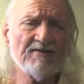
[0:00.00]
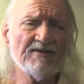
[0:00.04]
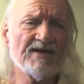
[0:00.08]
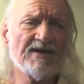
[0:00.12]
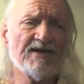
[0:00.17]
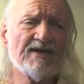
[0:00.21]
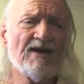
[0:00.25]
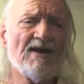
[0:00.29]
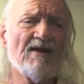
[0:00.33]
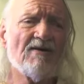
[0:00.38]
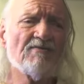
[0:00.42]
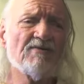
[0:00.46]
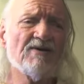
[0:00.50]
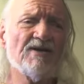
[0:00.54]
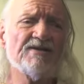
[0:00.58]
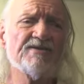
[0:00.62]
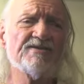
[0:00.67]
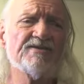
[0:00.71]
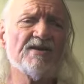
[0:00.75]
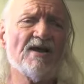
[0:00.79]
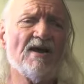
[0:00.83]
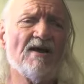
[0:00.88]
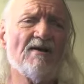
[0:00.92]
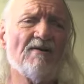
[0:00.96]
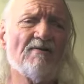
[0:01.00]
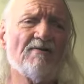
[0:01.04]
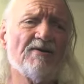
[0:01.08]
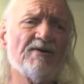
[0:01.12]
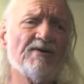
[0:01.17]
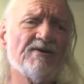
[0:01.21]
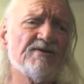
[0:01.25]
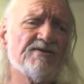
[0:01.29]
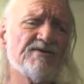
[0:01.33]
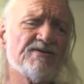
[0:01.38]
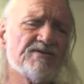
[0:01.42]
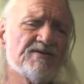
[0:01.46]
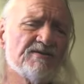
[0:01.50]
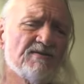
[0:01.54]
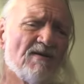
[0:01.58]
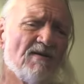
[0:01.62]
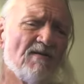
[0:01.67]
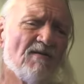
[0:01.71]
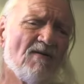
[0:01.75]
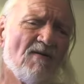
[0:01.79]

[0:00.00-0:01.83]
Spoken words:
the countless hours,